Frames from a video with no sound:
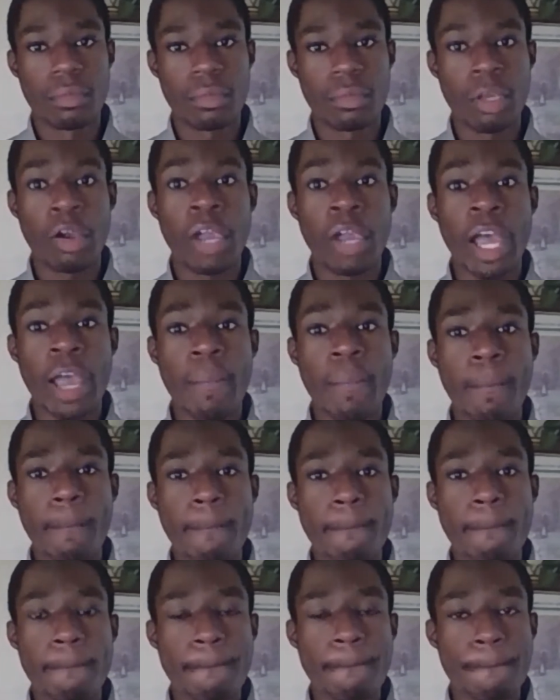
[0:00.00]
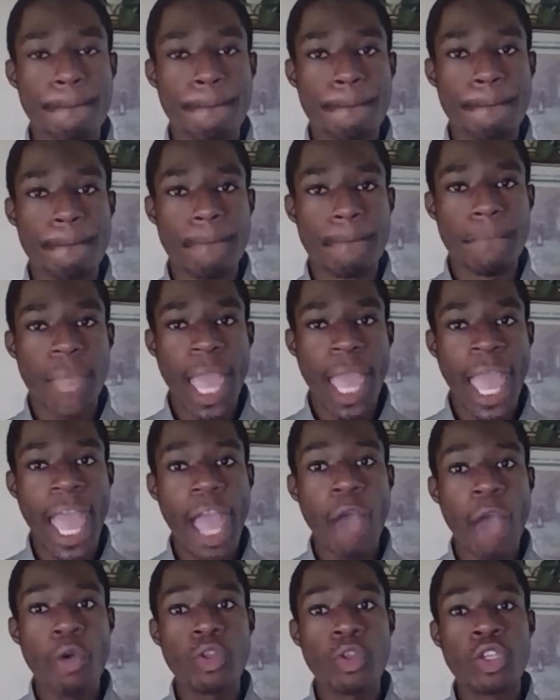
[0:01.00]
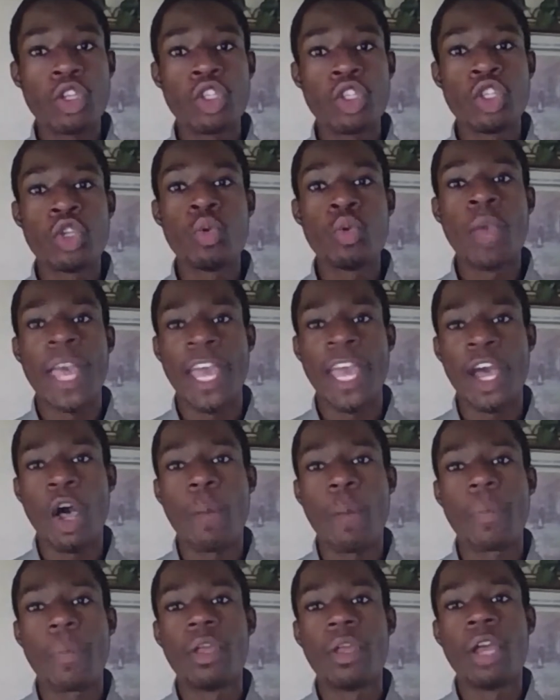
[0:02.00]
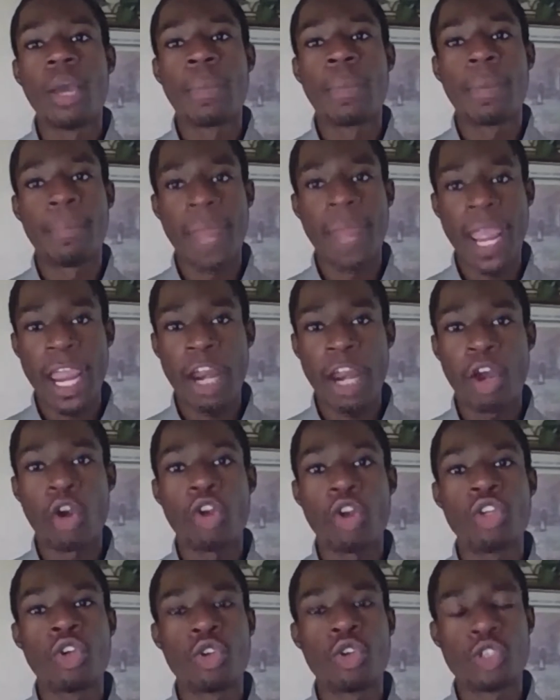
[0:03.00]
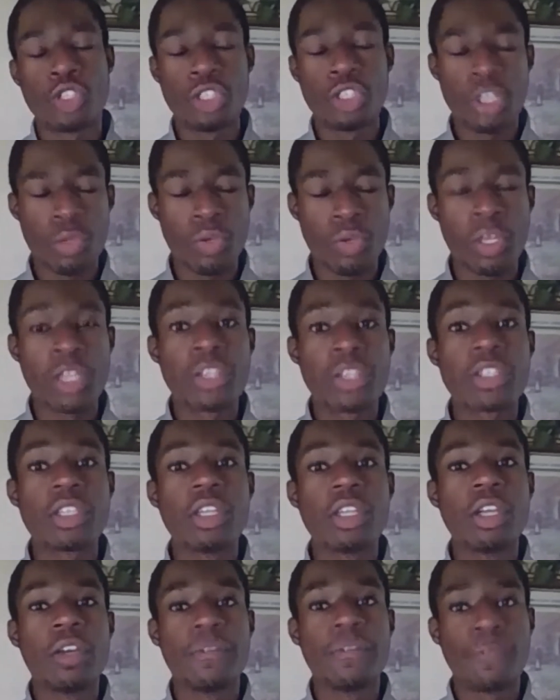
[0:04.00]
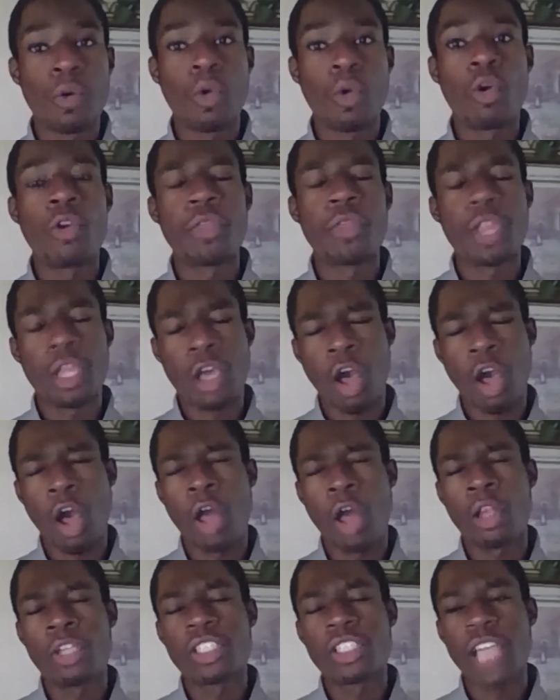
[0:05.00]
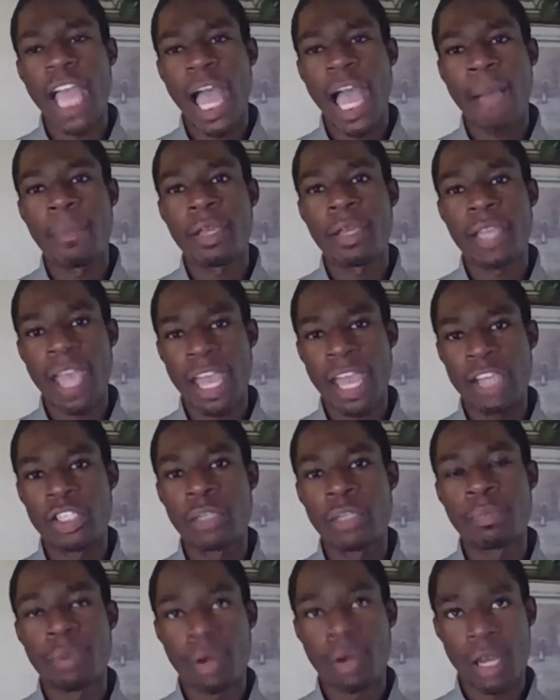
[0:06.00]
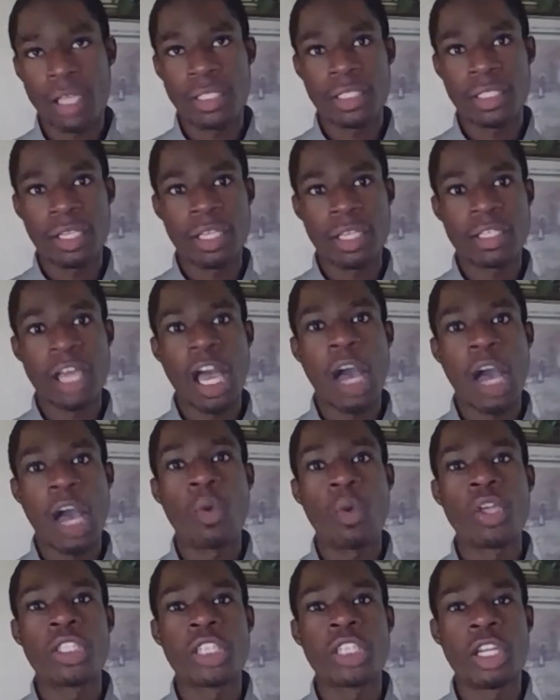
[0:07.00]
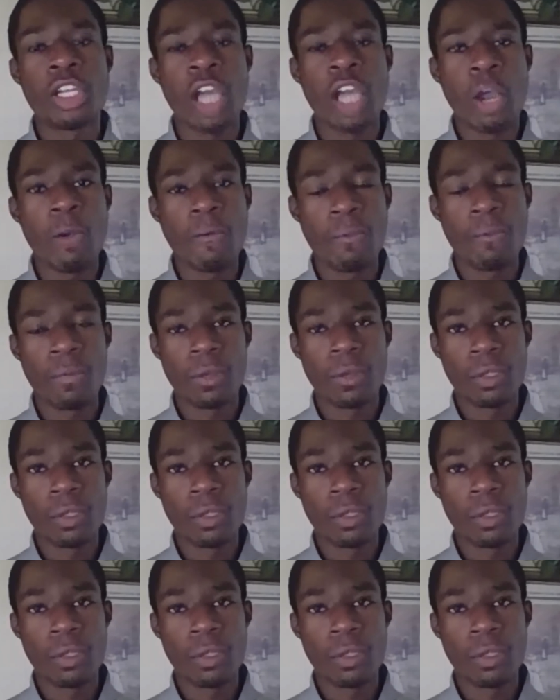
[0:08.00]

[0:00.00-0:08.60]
Okay? How do you help prepare your students for the college application process? I want to know